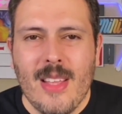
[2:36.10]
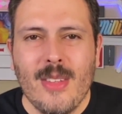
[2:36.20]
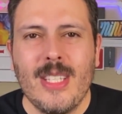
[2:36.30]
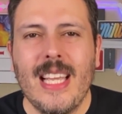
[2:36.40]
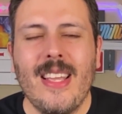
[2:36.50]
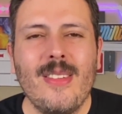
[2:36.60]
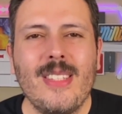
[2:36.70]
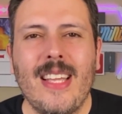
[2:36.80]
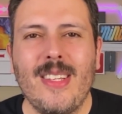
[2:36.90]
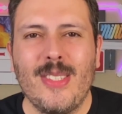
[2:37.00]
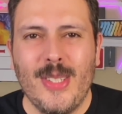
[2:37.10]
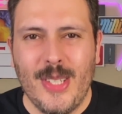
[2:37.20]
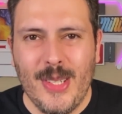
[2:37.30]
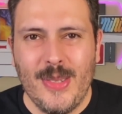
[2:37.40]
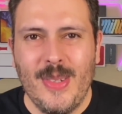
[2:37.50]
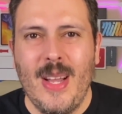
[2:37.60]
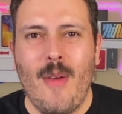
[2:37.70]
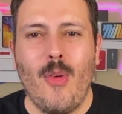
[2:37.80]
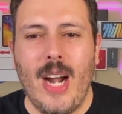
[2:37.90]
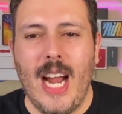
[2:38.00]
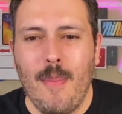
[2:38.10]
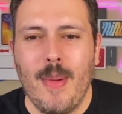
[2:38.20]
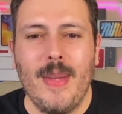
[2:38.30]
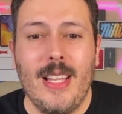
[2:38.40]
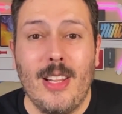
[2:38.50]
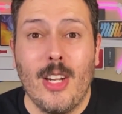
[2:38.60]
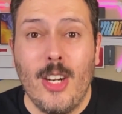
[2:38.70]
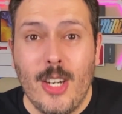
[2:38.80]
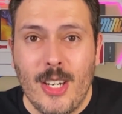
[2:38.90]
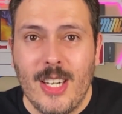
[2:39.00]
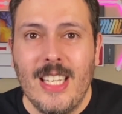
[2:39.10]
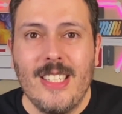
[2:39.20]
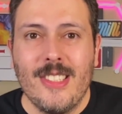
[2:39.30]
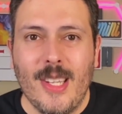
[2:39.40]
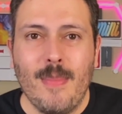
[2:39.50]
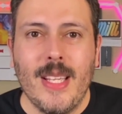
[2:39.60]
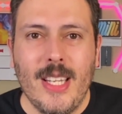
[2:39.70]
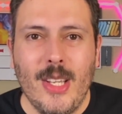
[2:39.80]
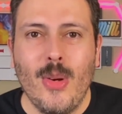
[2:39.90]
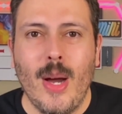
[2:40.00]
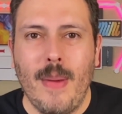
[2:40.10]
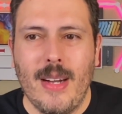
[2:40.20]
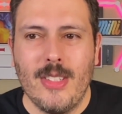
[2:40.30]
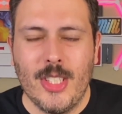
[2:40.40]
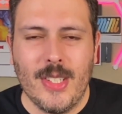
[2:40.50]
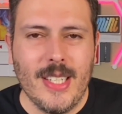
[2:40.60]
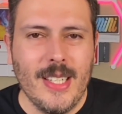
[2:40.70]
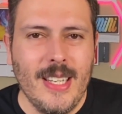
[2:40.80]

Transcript: Thank you, thank you to you for helping me learn something new about Jira.